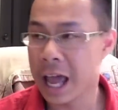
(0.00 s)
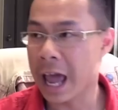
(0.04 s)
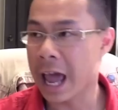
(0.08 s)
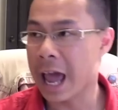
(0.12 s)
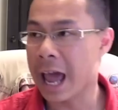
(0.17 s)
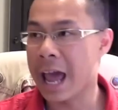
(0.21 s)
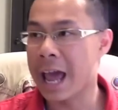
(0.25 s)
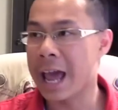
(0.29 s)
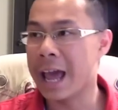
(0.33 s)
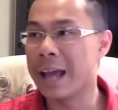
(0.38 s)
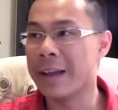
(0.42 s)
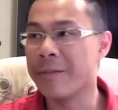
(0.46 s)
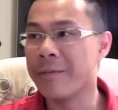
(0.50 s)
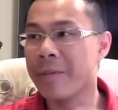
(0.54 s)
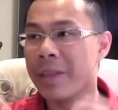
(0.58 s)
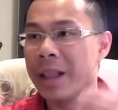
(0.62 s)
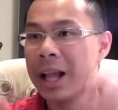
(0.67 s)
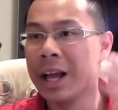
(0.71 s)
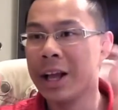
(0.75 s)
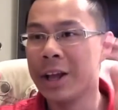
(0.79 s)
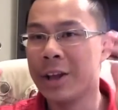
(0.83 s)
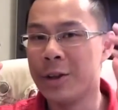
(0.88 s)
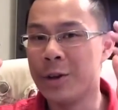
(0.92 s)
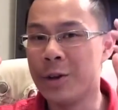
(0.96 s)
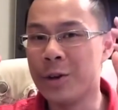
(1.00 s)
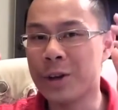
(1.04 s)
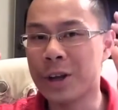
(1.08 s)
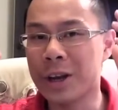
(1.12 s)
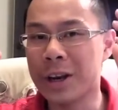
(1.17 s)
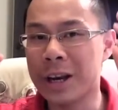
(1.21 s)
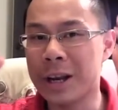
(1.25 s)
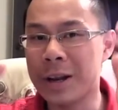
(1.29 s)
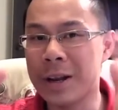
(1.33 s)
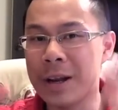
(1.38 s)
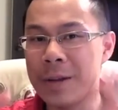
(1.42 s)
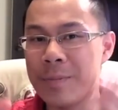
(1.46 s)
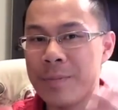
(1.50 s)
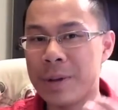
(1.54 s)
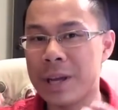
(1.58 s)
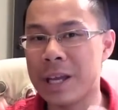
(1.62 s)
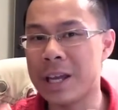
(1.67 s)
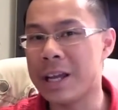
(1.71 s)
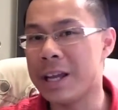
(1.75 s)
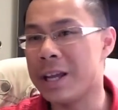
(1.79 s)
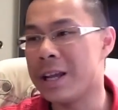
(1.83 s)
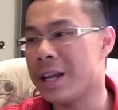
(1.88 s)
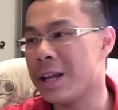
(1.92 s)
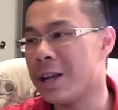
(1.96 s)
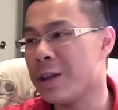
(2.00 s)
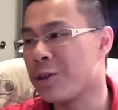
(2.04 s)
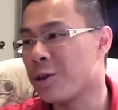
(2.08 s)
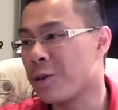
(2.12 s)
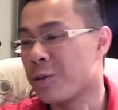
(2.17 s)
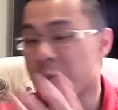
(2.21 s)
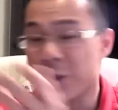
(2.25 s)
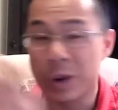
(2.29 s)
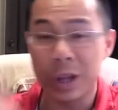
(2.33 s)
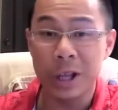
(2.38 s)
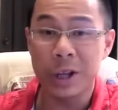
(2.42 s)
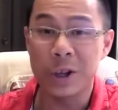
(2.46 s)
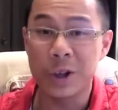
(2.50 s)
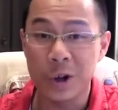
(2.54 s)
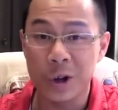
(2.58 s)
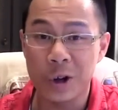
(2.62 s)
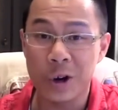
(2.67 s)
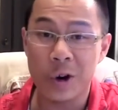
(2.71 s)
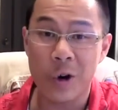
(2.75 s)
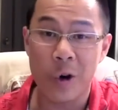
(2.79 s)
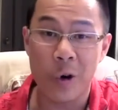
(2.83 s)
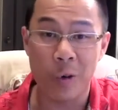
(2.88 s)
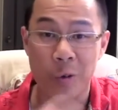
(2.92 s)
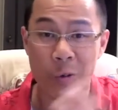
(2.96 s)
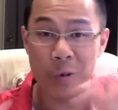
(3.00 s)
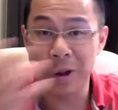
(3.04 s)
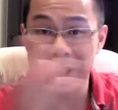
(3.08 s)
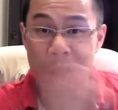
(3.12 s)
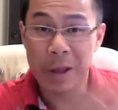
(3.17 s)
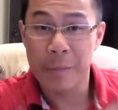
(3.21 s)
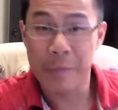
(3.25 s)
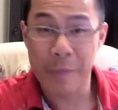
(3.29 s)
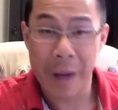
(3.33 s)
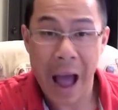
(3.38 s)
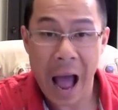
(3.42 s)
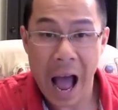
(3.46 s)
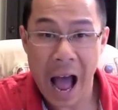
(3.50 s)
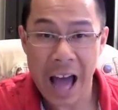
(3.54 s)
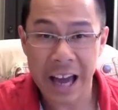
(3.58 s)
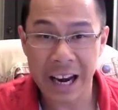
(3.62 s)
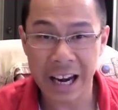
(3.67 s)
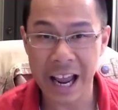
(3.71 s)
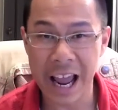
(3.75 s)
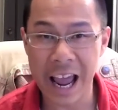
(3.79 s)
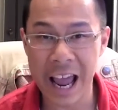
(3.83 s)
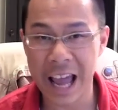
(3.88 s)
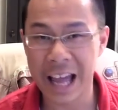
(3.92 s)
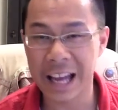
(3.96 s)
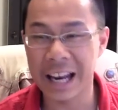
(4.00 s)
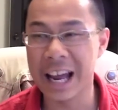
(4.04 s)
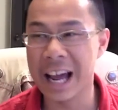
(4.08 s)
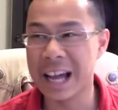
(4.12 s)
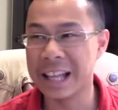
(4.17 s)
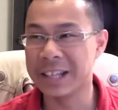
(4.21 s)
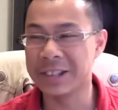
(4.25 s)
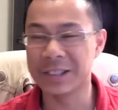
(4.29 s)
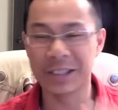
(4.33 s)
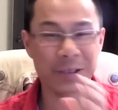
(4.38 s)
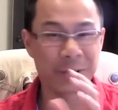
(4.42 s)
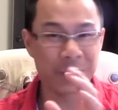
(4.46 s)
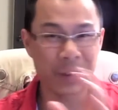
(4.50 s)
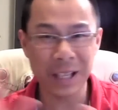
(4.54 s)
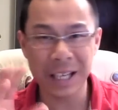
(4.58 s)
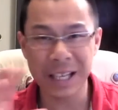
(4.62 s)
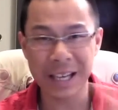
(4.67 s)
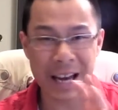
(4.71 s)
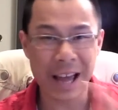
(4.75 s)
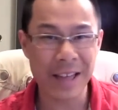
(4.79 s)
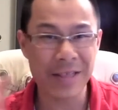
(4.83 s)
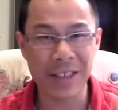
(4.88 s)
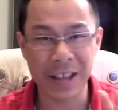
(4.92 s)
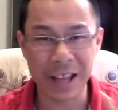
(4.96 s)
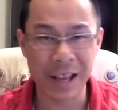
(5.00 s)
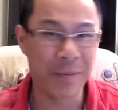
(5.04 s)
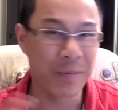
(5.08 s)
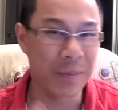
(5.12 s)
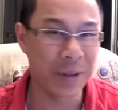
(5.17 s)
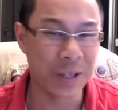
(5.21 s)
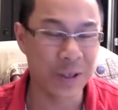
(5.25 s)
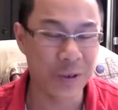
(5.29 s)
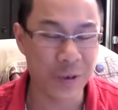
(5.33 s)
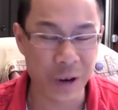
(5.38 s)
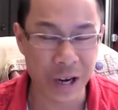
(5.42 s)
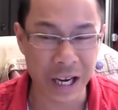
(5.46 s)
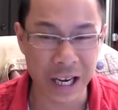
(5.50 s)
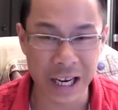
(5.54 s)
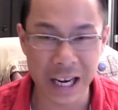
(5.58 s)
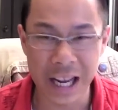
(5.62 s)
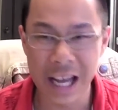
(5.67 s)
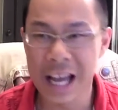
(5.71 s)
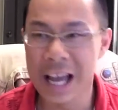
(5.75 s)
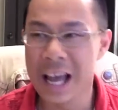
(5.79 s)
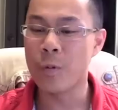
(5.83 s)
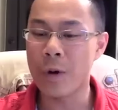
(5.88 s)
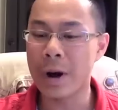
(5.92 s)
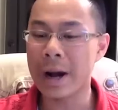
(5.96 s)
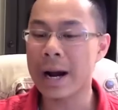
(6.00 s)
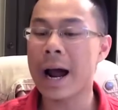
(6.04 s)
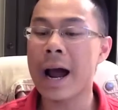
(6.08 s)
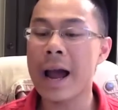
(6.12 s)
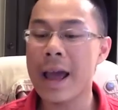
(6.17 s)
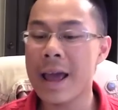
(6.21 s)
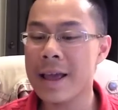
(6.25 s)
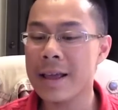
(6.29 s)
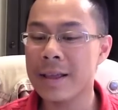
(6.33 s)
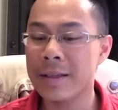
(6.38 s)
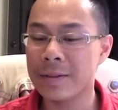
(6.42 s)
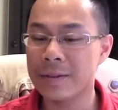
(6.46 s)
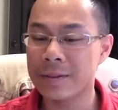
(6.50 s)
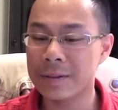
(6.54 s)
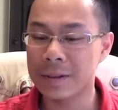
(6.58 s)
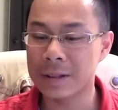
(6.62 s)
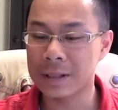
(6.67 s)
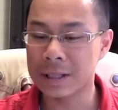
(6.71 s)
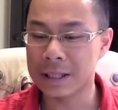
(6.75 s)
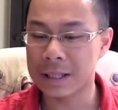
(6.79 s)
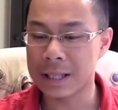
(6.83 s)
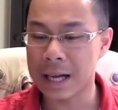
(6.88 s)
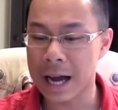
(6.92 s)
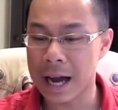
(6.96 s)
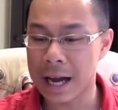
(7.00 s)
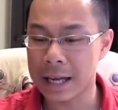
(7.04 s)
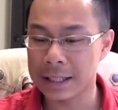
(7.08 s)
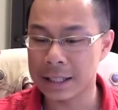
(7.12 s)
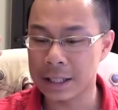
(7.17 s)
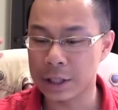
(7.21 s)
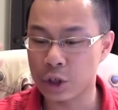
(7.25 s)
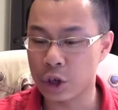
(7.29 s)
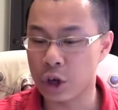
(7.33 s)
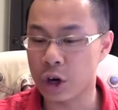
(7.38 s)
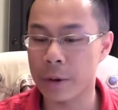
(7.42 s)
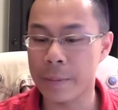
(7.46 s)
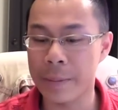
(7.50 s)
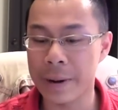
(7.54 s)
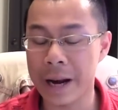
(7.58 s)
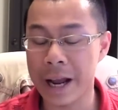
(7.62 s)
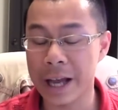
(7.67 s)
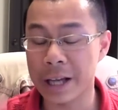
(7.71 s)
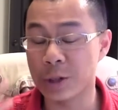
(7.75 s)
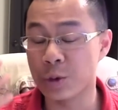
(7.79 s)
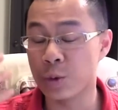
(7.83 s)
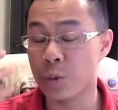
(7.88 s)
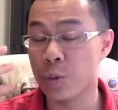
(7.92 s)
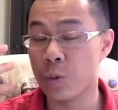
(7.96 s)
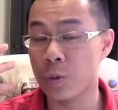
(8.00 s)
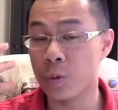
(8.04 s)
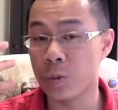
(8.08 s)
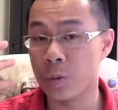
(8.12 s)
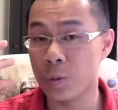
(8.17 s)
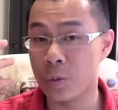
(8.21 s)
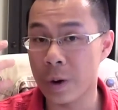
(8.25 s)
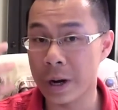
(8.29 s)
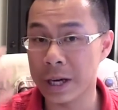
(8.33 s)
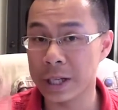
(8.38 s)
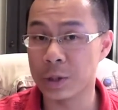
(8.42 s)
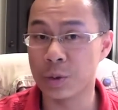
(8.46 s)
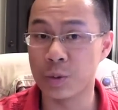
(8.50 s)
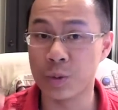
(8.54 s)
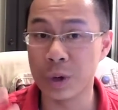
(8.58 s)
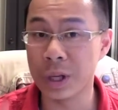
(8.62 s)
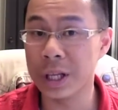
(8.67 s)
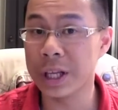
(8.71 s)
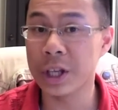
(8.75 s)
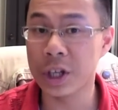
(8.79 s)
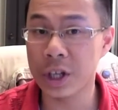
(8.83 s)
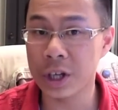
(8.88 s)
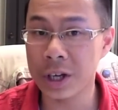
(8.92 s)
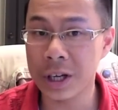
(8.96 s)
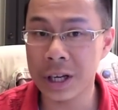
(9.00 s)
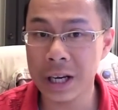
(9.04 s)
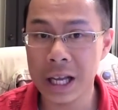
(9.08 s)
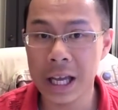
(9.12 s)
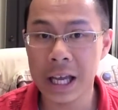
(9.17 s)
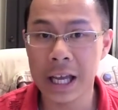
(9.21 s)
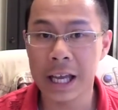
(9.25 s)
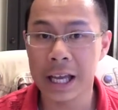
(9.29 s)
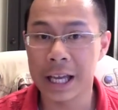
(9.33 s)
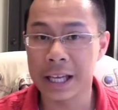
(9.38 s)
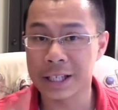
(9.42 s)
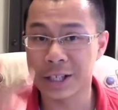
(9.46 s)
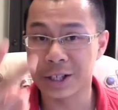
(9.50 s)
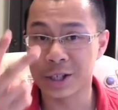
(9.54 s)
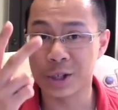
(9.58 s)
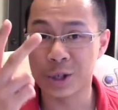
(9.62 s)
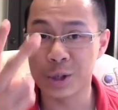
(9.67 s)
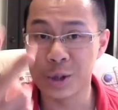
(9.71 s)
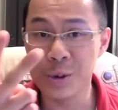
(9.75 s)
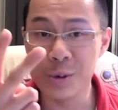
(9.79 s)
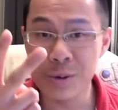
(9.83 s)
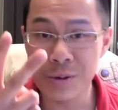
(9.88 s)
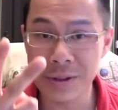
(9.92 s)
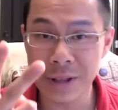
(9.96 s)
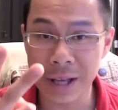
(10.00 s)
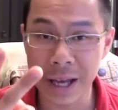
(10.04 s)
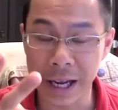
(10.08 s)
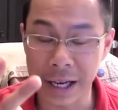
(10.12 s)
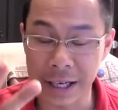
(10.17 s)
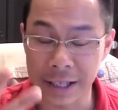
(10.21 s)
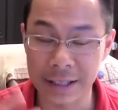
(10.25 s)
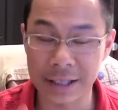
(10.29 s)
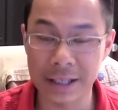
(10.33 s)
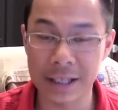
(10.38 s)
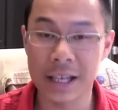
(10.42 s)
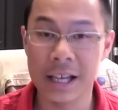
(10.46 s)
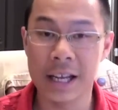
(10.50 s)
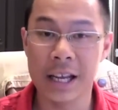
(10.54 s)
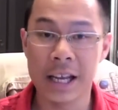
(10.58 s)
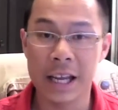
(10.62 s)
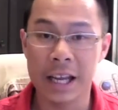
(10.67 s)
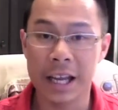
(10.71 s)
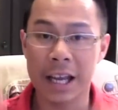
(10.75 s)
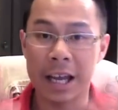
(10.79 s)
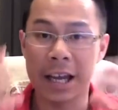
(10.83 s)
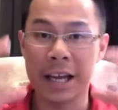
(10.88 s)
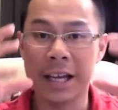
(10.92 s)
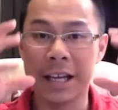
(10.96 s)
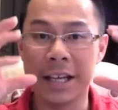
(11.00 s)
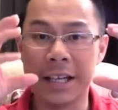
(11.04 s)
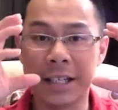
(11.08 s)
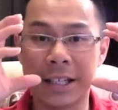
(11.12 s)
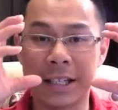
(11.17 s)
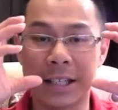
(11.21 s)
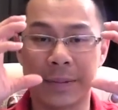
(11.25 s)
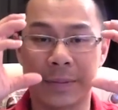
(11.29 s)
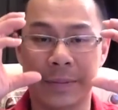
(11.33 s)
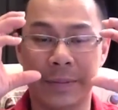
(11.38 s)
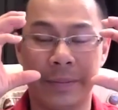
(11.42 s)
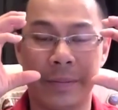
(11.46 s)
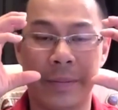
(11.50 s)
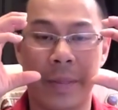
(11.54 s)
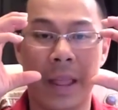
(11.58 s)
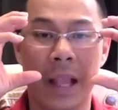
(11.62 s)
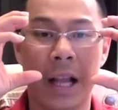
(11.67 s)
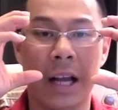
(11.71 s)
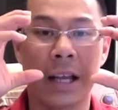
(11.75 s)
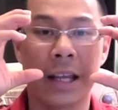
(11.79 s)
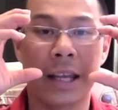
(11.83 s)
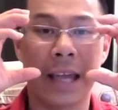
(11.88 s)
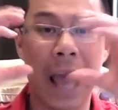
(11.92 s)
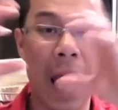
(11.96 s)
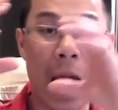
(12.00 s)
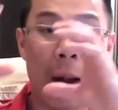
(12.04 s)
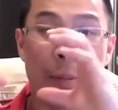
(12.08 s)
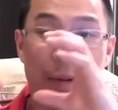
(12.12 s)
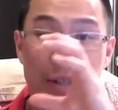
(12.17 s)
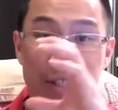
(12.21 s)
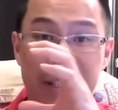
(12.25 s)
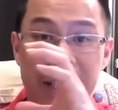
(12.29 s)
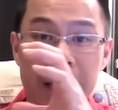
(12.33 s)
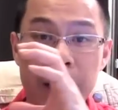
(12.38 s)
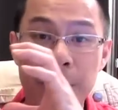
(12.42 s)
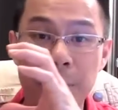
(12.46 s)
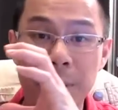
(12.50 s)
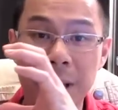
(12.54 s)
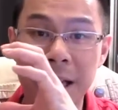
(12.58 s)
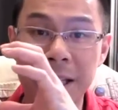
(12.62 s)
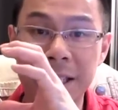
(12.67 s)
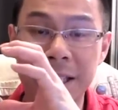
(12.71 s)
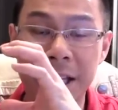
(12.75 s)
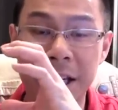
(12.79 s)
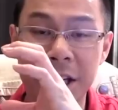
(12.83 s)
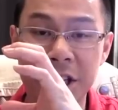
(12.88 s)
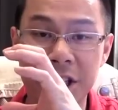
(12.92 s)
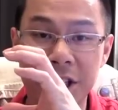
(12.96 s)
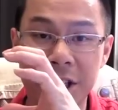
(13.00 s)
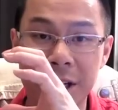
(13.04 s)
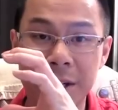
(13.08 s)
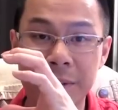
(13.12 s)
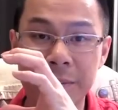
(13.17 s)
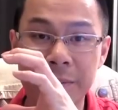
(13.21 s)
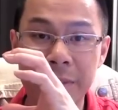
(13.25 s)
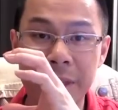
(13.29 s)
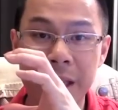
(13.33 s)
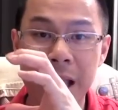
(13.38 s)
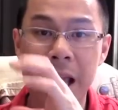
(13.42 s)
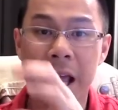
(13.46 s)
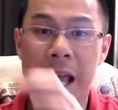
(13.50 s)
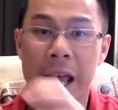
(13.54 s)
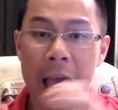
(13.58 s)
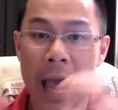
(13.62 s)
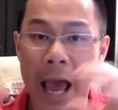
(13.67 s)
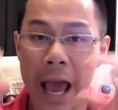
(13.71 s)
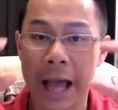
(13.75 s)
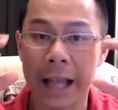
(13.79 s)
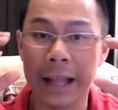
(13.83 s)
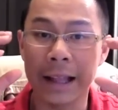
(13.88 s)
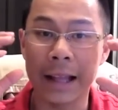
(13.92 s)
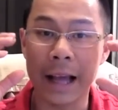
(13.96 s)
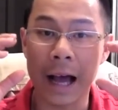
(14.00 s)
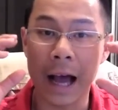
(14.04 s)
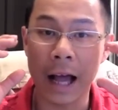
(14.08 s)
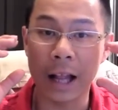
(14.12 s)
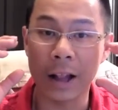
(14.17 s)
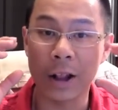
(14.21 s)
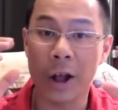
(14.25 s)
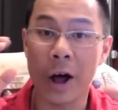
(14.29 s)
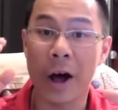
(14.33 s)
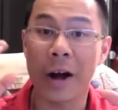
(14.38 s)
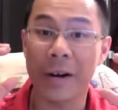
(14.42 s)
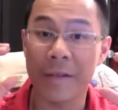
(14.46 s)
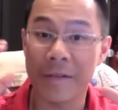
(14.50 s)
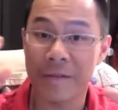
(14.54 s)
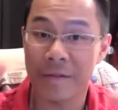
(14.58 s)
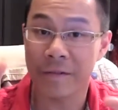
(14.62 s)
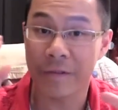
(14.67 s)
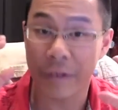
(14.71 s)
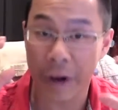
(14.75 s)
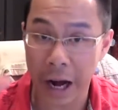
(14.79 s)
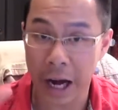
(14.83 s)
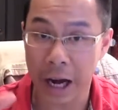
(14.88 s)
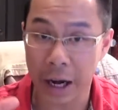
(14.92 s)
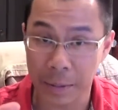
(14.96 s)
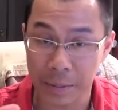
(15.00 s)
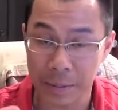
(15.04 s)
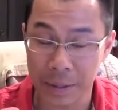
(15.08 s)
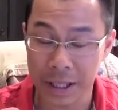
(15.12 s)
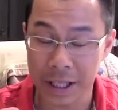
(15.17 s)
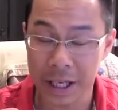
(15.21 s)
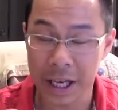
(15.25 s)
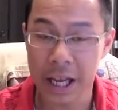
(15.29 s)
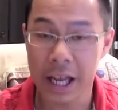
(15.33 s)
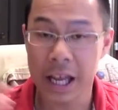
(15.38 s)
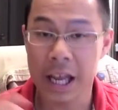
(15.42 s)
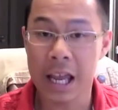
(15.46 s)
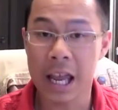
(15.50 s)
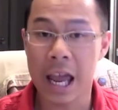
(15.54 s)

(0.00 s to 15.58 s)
And you can be either really good or really bad, and there's really nothing in between. What I determine as what is really good is two things: is camera stabilization and a lot of frames.